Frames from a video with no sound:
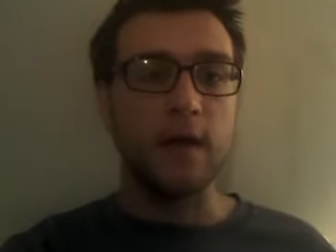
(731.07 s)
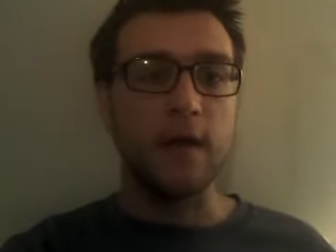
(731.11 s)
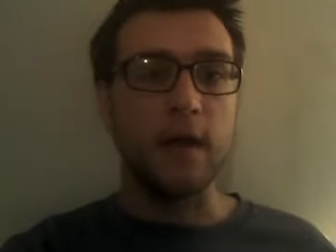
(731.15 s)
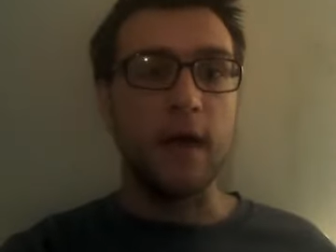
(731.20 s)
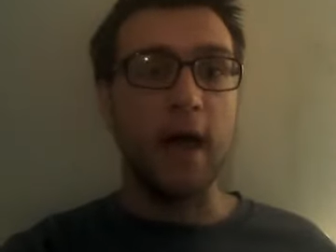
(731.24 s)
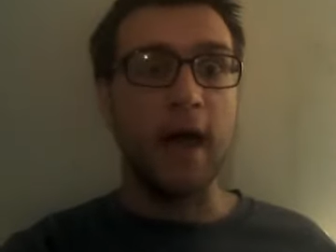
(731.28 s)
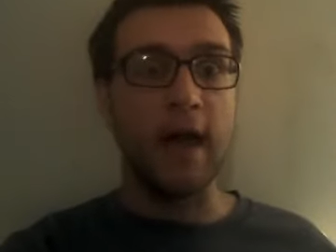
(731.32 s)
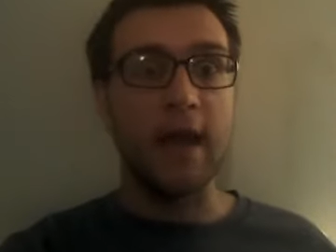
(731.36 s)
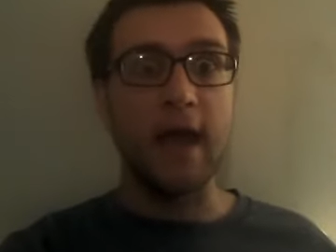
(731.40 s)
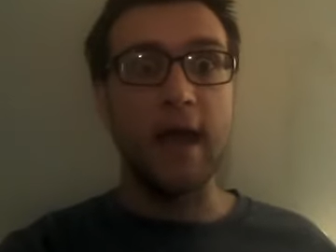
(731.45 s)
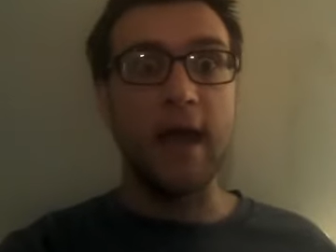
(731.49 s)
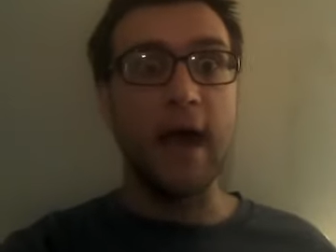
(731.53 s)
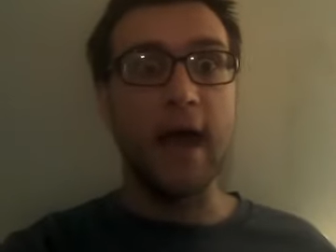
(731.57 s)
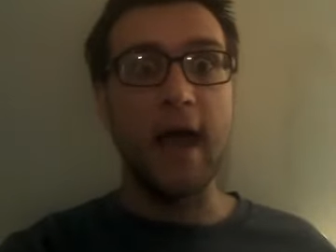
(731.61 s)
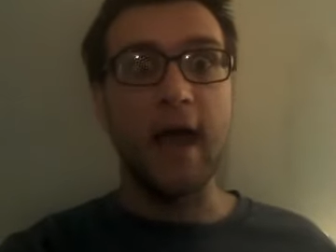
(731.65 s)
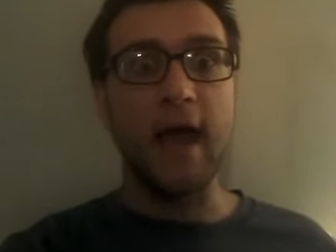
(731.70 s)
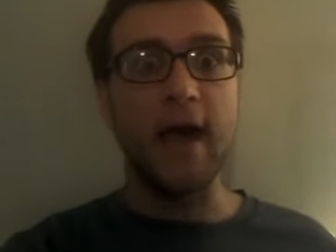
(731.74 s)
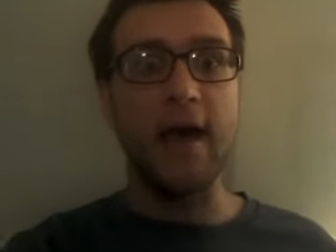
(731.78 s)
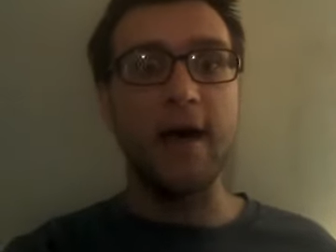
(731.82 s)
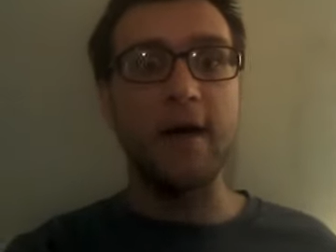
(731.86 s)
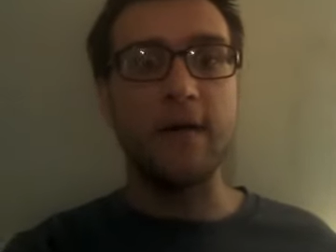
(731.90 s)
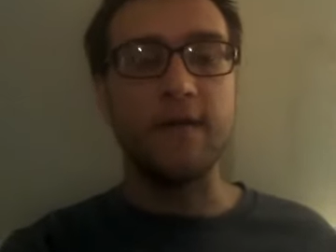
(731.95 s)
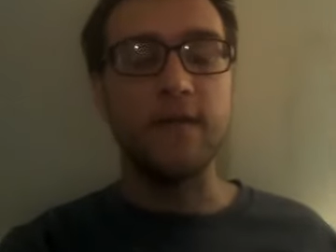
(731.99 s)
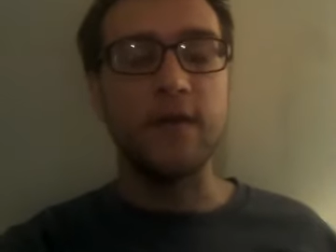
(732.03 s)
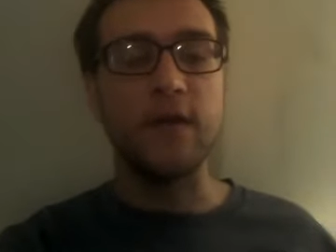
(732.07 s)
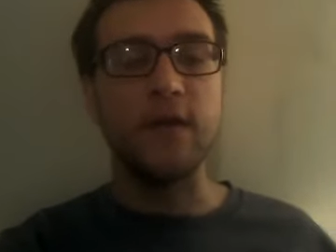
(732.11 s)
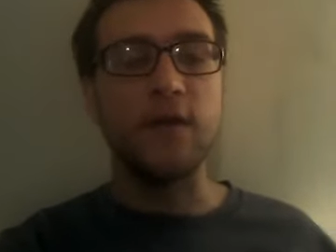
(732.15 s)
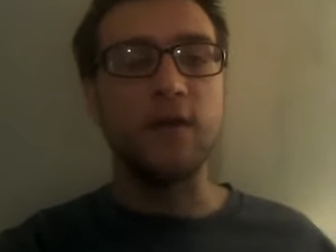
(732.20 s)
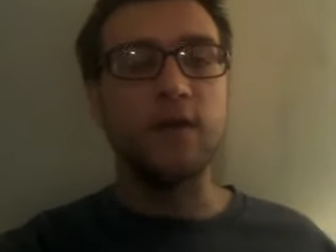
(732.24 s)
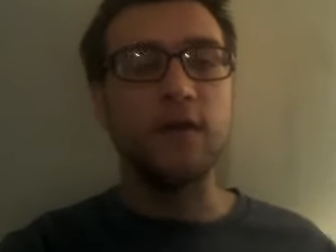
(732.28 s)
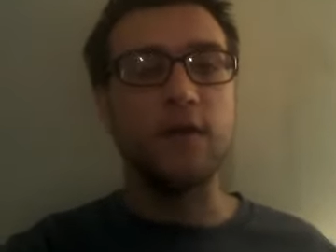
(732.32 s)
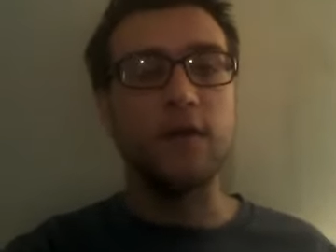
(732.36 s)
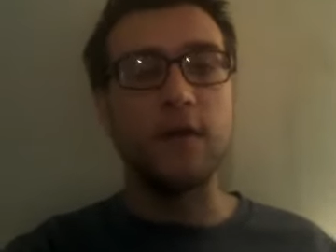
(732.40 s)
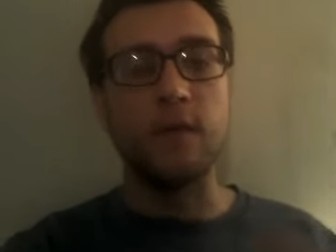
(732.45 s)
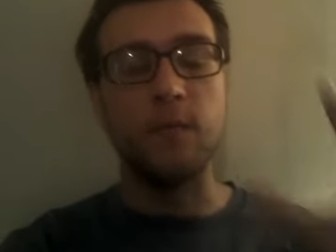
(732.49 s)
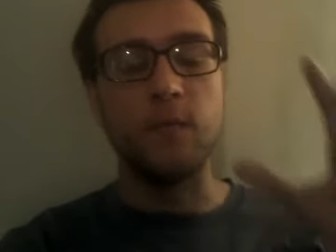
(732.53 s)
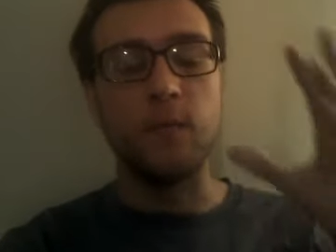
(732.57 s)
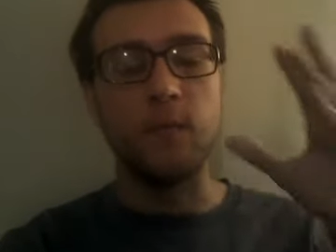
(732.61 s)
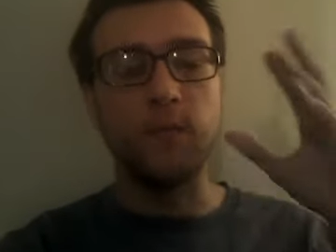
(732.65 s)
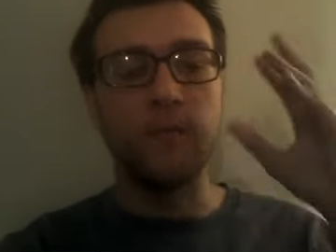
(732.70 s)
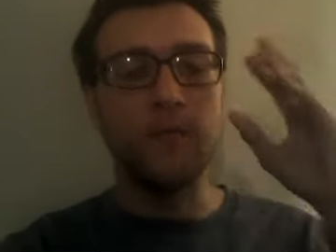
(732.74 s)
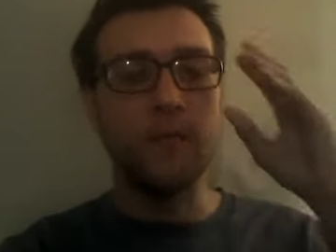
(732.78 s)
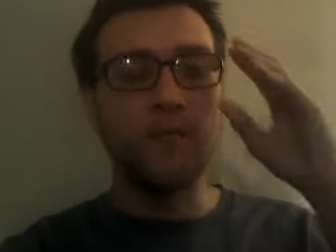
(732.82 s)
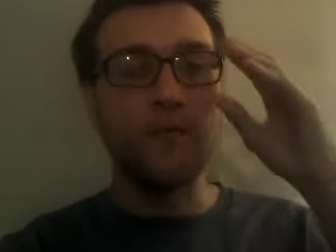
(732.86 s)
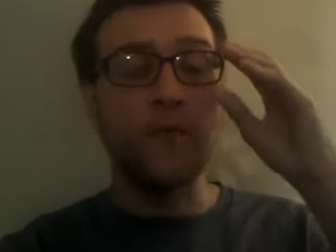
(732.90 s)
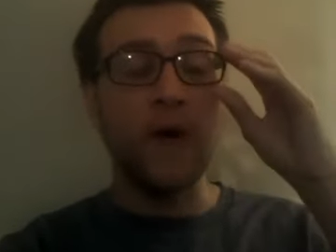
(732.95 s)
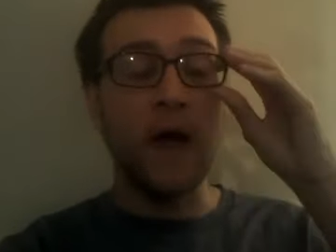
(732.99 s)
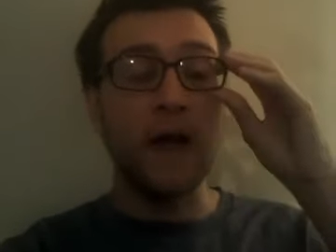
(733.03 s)
and I have, you could
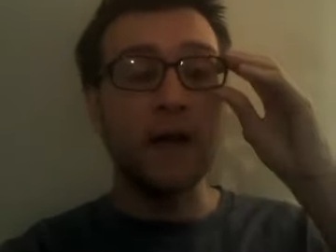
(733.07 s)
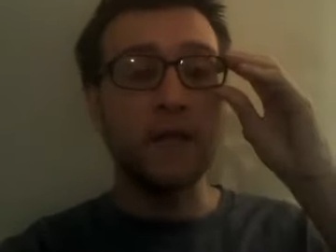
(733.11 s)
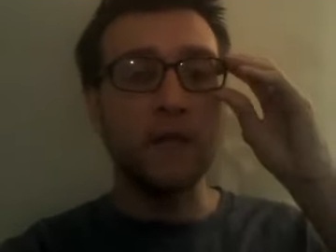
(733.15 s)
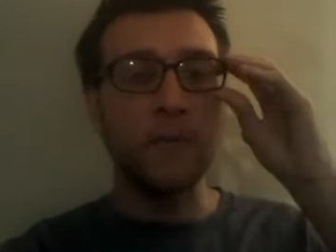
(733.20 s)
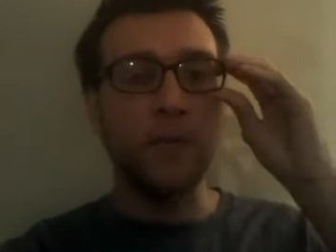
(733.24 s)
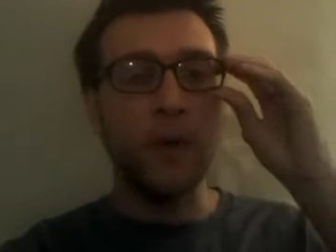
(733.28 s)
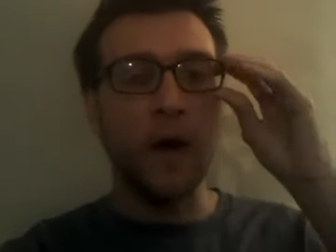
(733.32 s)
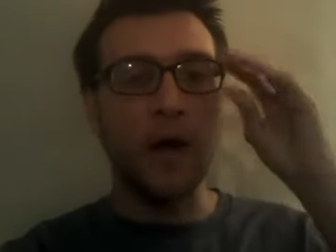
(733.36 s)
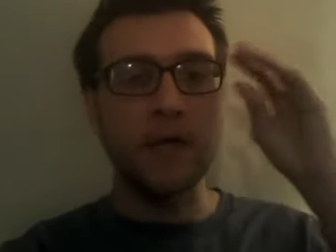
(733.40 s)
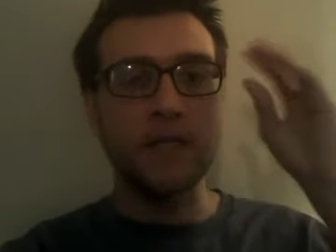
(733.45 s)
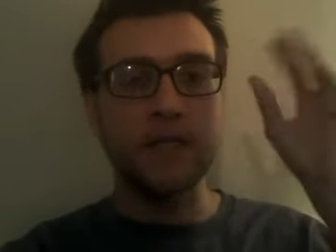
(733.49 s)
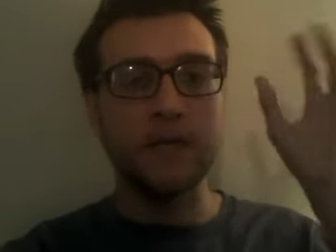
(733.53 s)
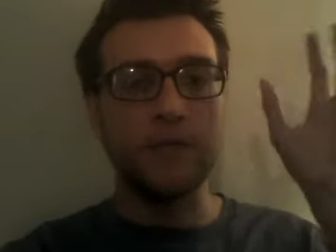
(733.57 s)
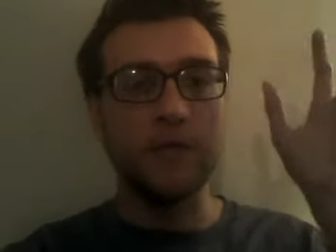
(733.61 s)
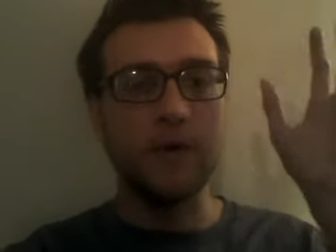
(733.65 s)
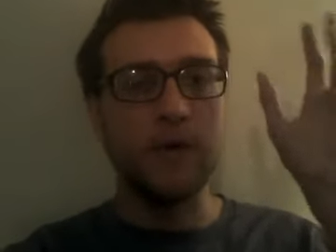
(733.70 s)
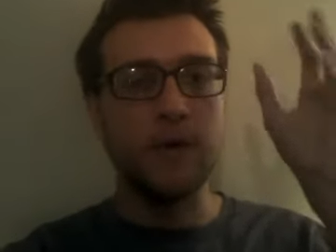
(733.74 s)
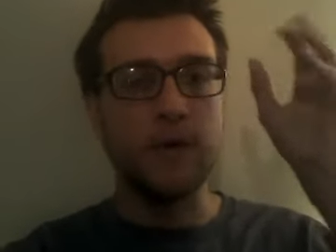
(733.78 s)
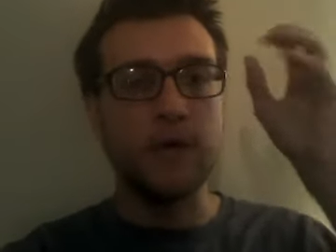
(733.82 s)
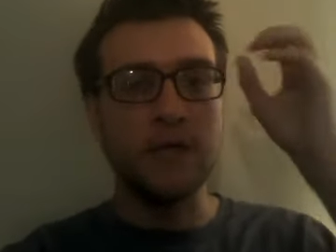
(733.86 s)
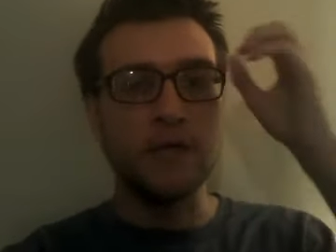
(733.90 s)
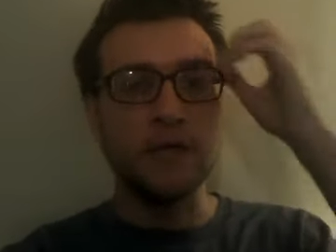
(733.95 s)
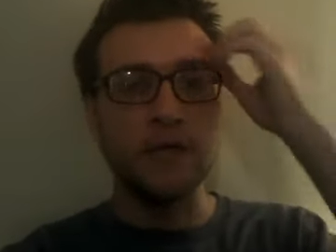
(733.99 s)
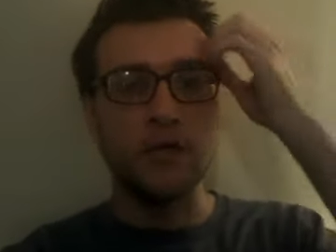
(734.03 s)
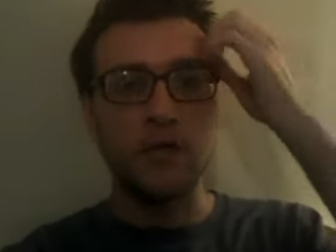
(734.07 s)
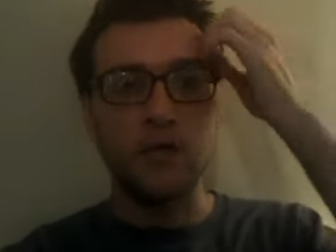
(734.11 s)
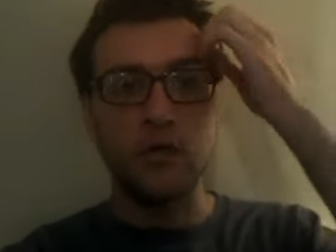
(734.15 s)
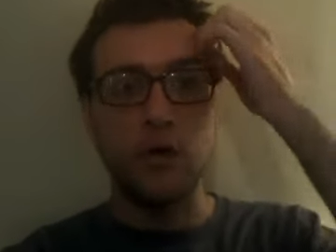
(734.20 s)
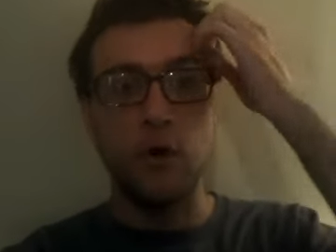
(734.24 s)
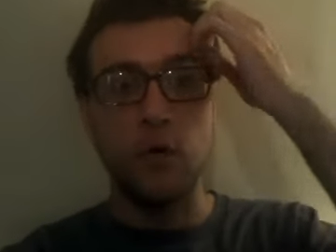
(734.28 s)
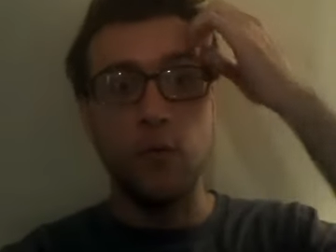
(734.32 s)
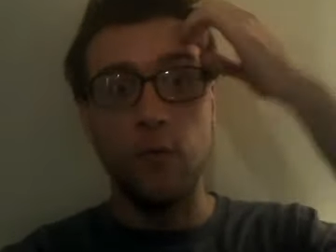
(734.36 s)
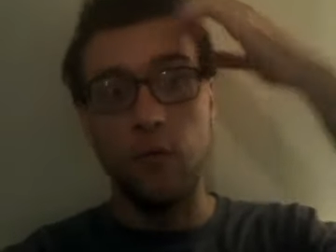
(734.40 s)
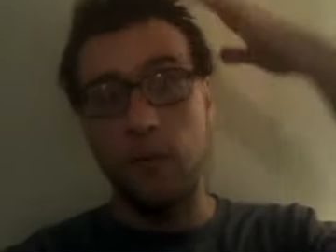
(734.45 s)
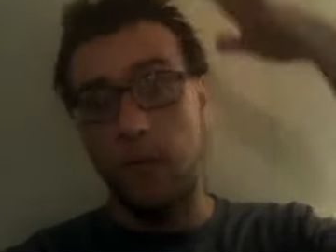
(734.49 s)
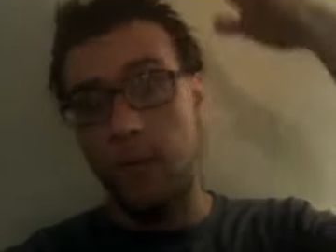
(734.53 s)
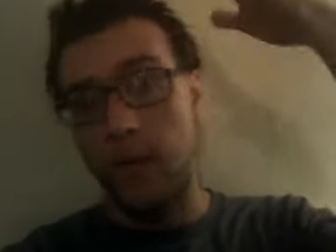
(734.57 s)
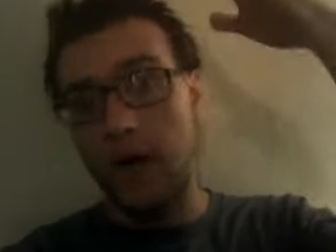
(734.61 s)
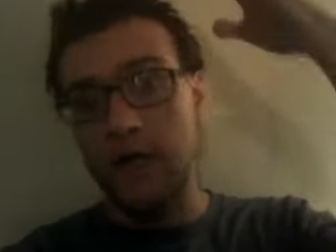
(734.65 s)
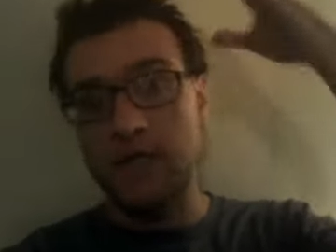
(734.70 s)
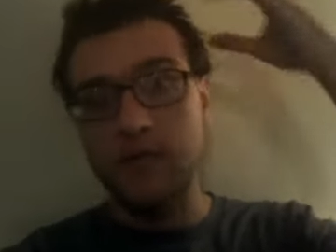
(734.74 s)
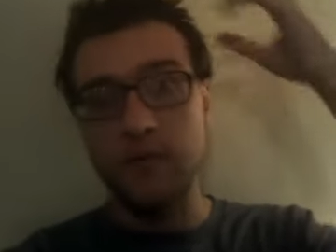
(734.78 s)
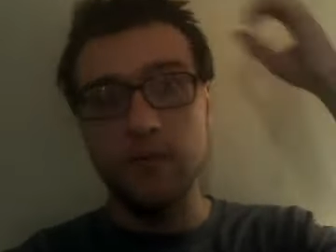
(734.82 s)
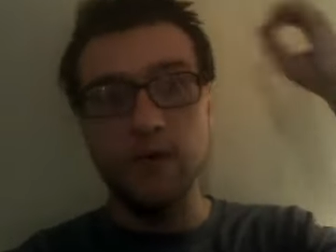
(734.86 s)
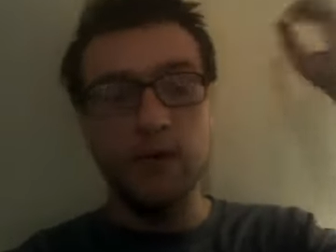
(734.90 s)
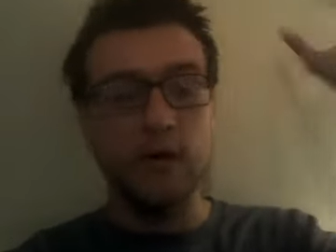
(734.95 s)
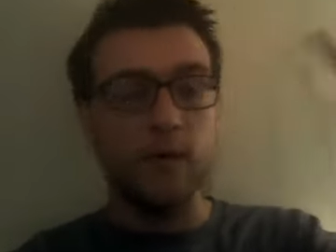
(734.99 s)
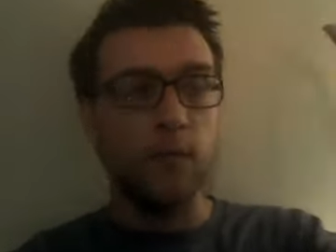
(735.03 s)
find the possibilities and just go
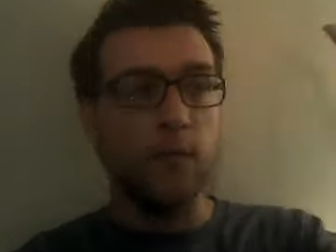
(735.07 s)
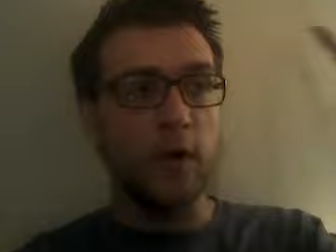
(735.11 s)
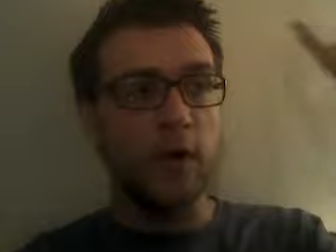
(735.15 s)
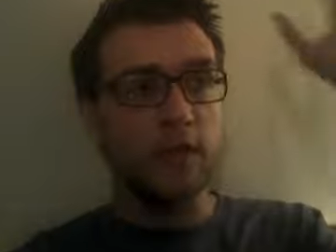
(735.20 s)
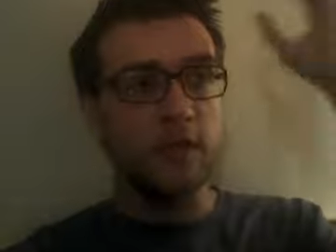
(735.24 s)
possibility,